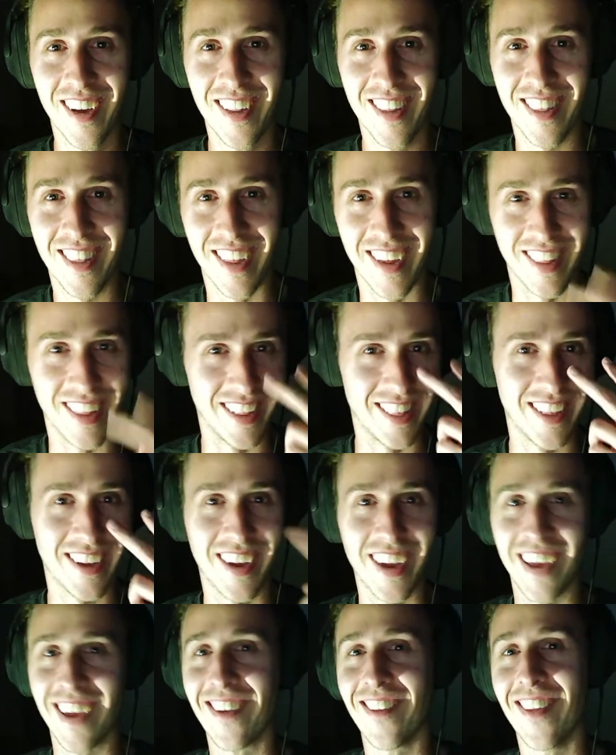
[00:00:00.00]
they look
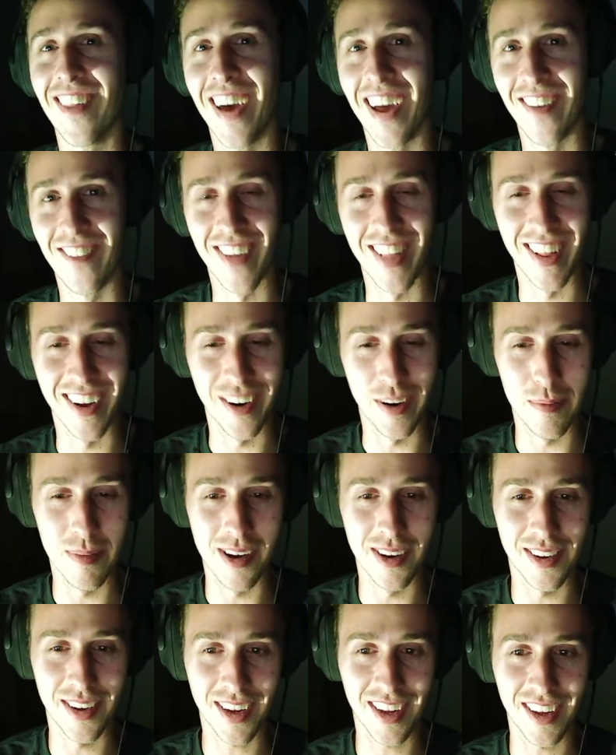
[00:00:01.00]
at you then when they're
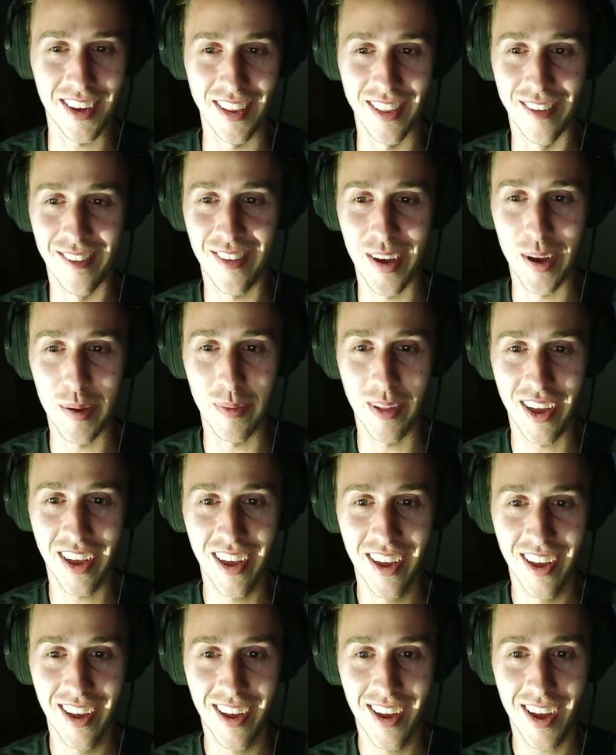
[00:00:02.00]
about to kill the family.
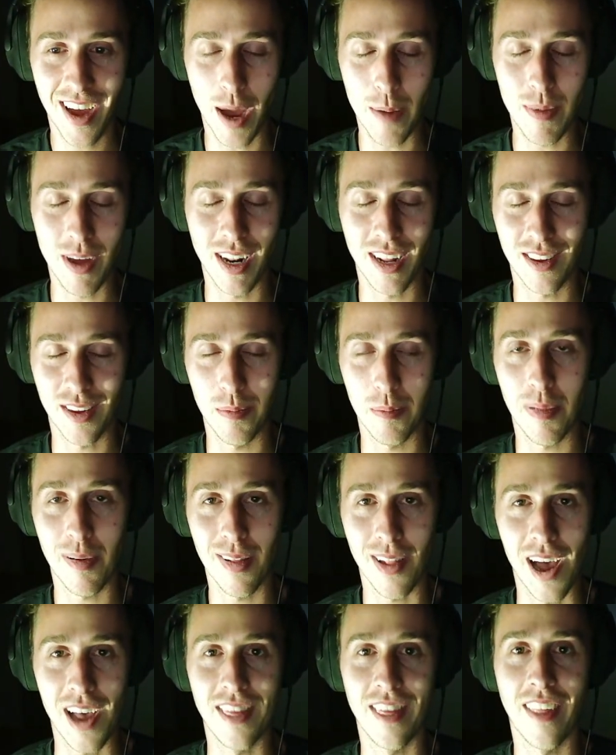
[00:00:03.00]
I mean, it's
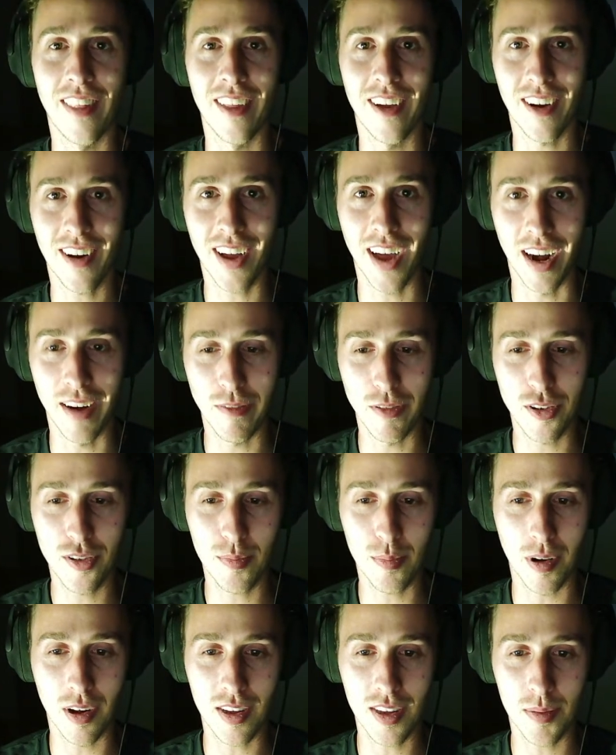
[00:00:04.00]
implied that they're kind of
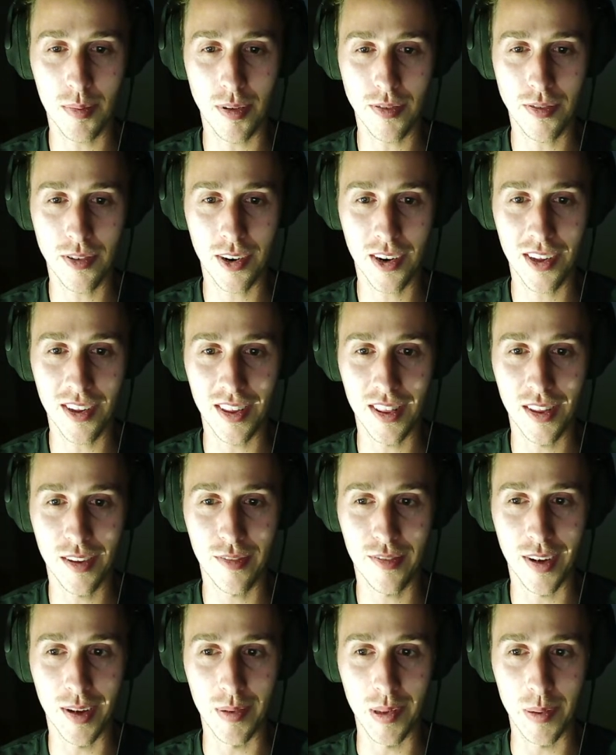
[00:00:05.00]
responsible for killing the
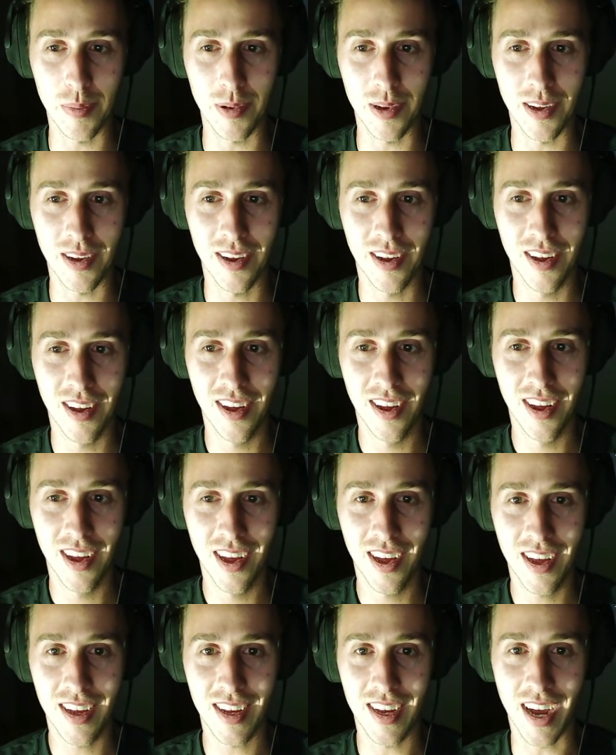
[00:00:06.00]
family, but
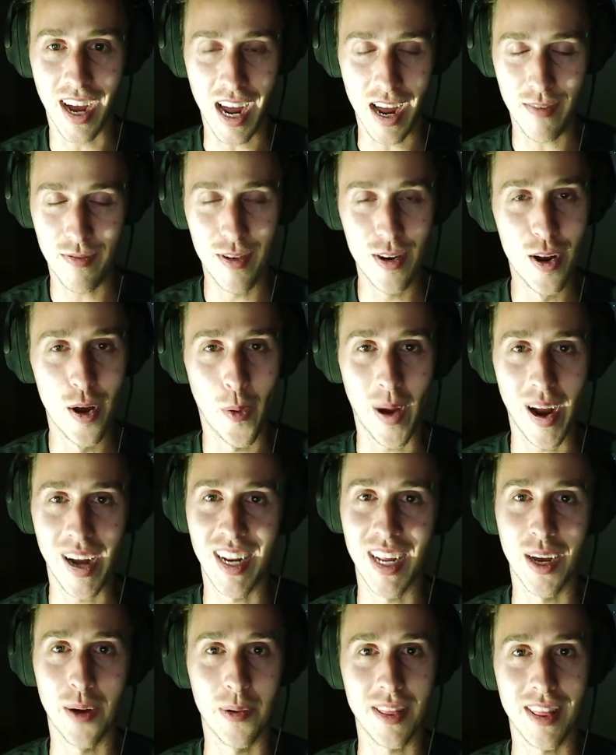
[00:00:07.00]
yeah, I have no
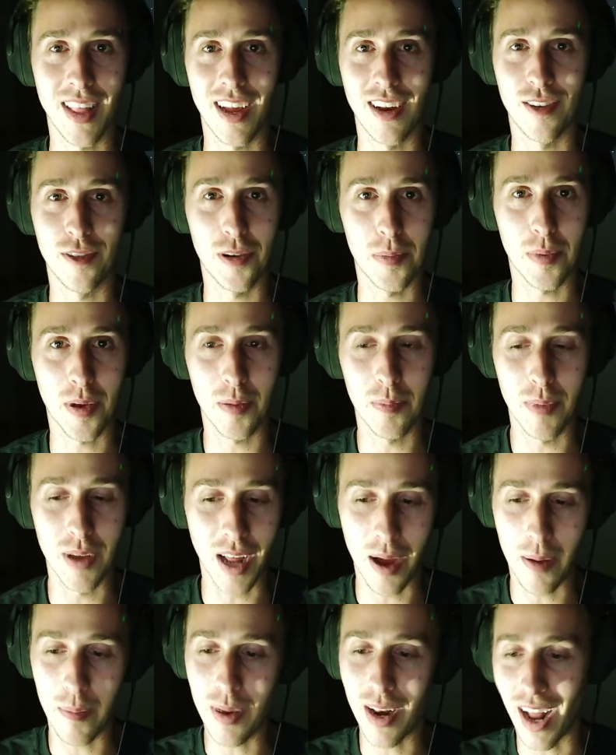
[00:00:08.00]
idea what that dream could mean.
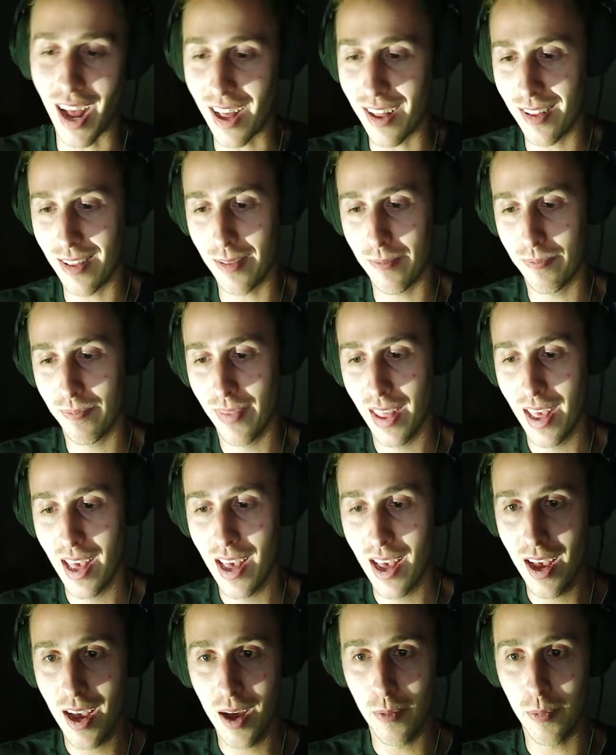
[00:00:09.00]
I mean,
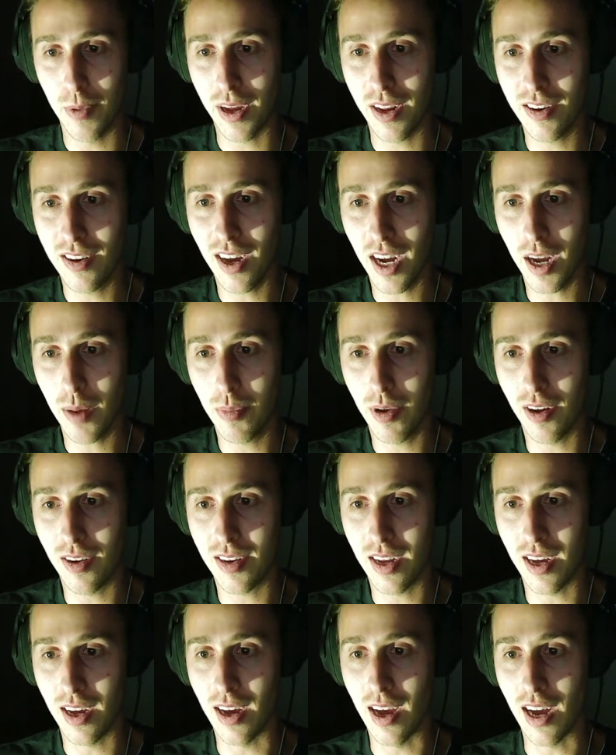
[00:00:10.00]
we can talk about,
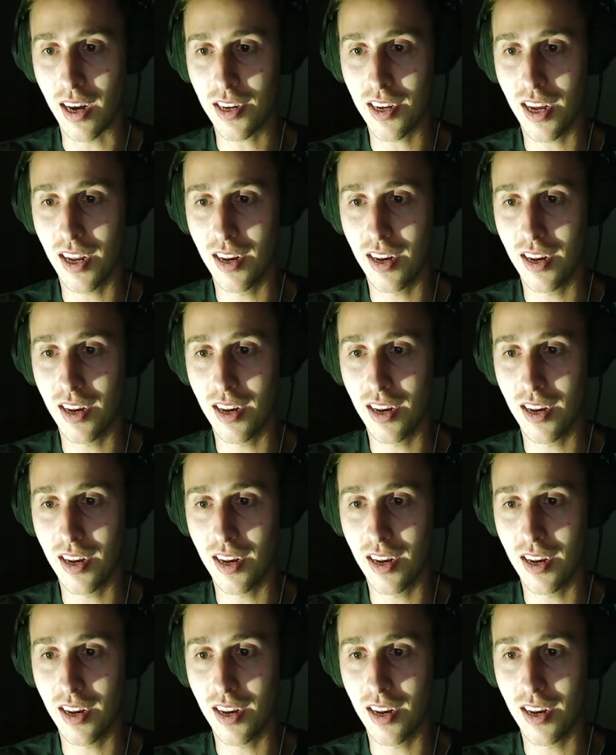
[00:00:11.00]
actually, I